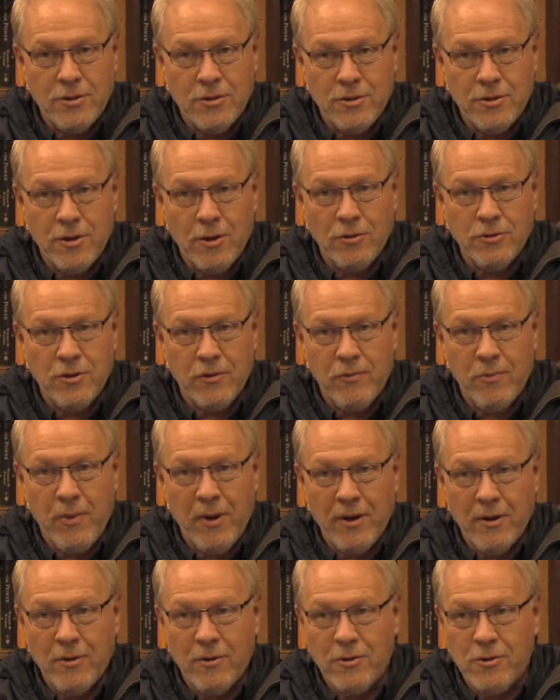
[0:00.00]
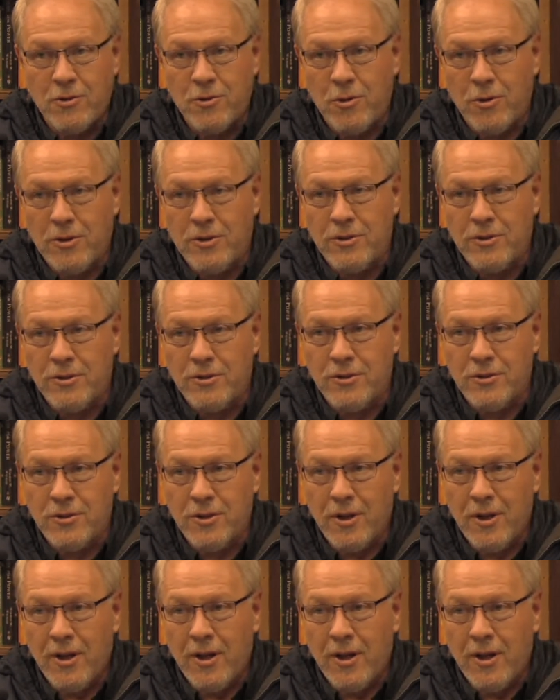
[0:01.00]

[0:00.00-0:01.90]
Joseph made good choices